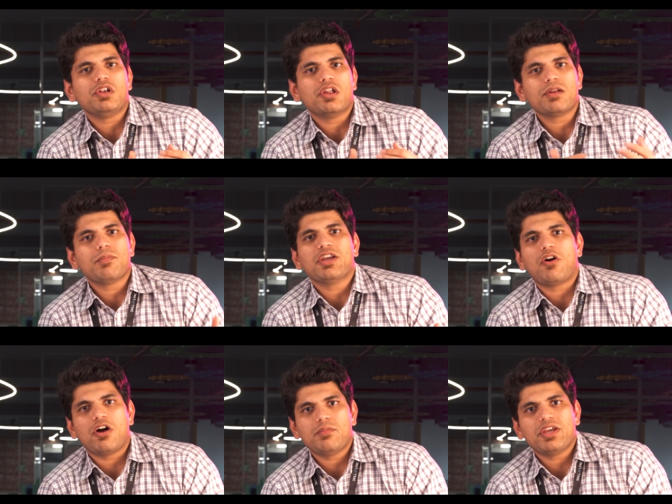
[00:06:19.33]
learn by
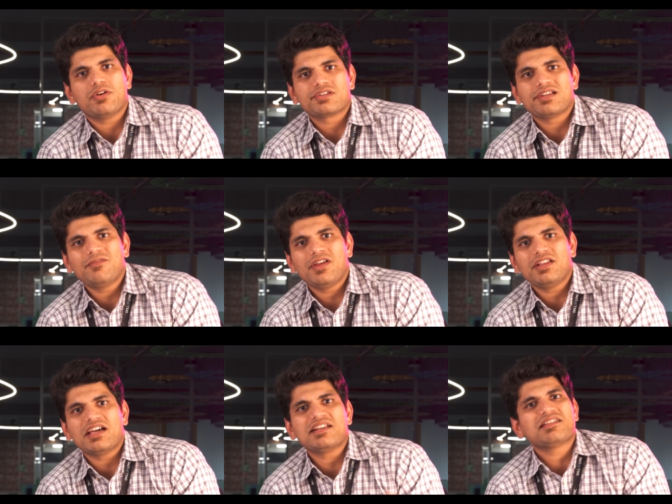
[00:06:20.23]
all by yourself,
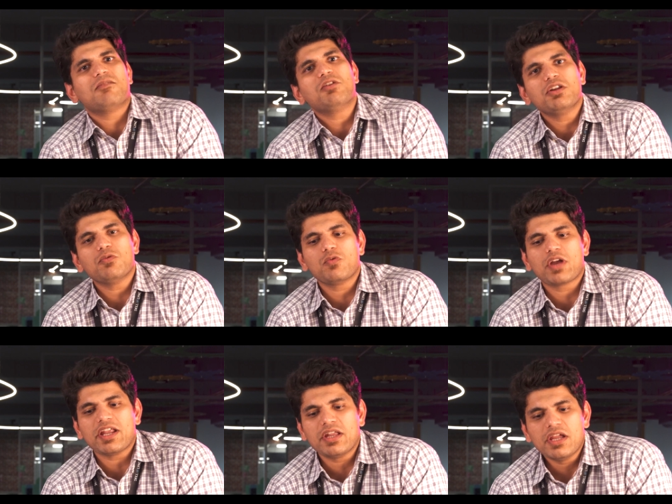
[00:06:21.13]
and there is someone
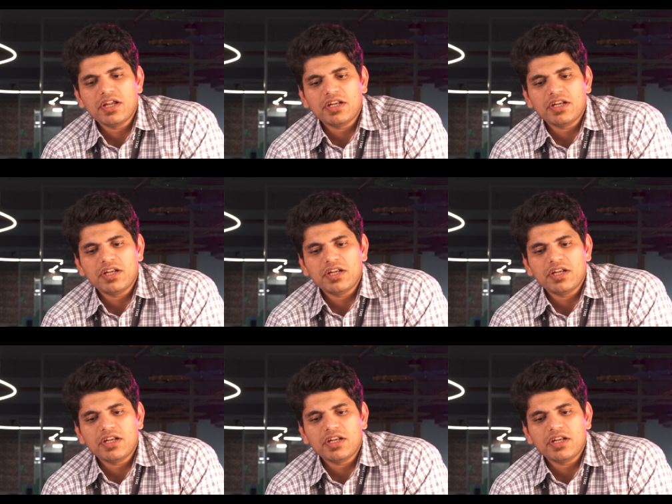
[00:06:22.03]
who can